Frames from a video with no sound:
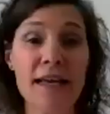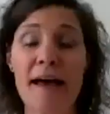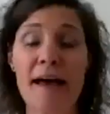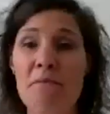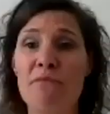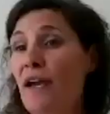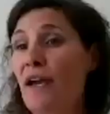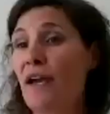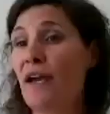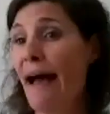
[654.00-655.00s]
what do you
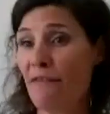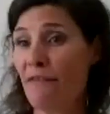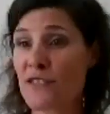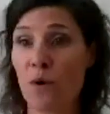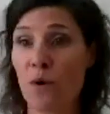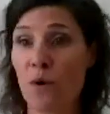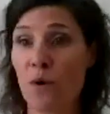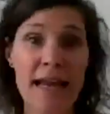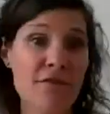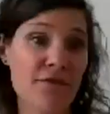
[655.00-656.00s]
have? So
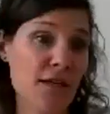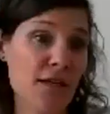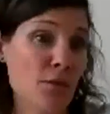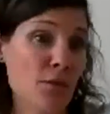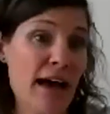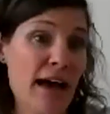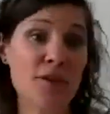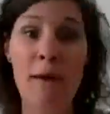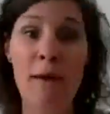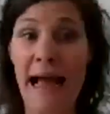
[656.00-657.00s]
again, if you will
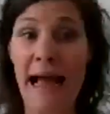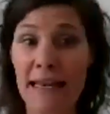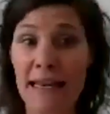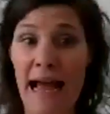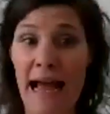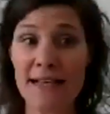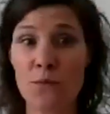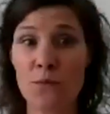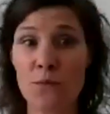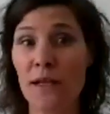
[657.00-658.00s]
have to go back and
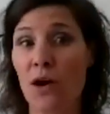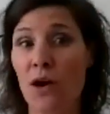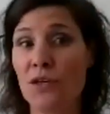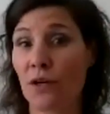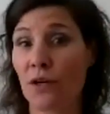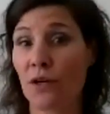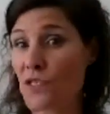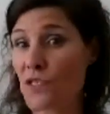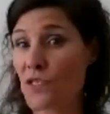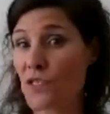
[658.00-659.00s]
ask, what are your concerns?